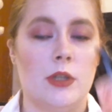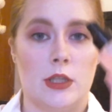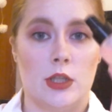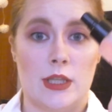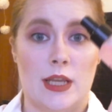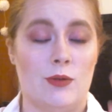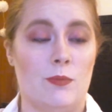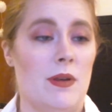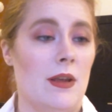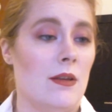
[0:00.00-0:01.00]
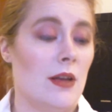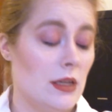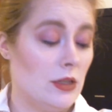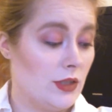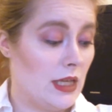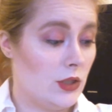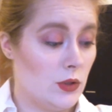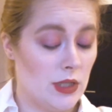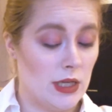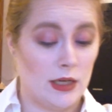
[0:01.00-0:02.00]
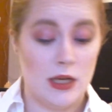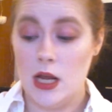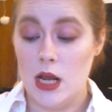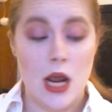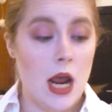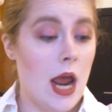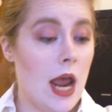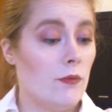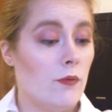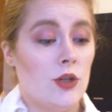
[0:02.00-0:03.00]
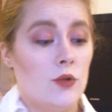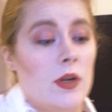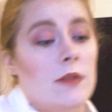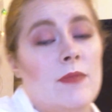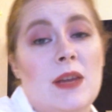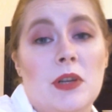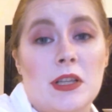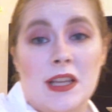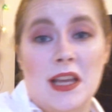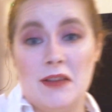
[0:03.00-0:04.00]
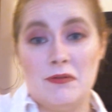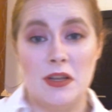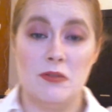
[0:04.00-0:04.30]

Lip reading: I just have to take a fresh one because I had